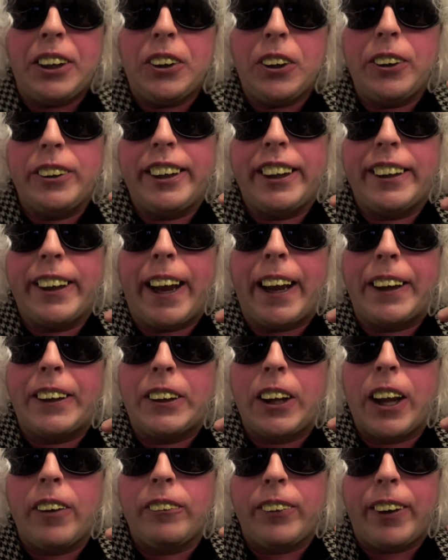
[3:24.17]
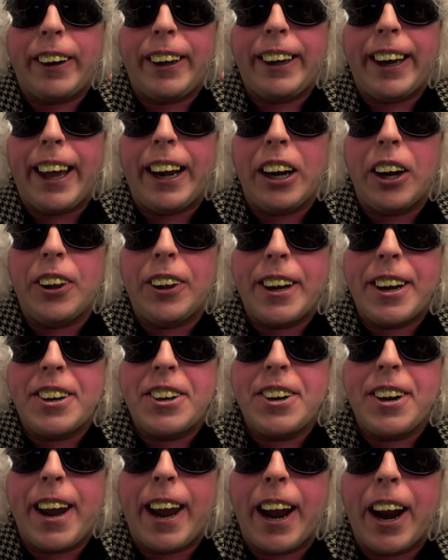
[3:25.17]
do the Thanksgiving dinner
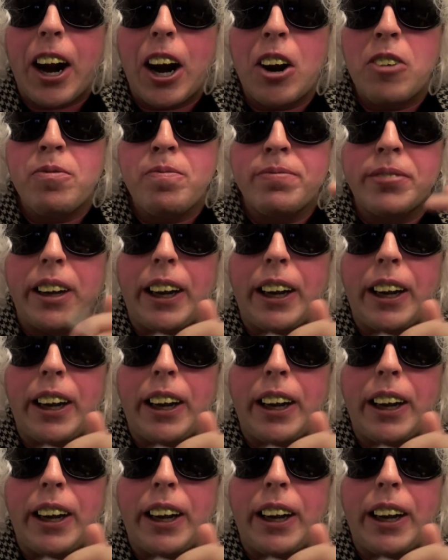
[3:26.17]
this year,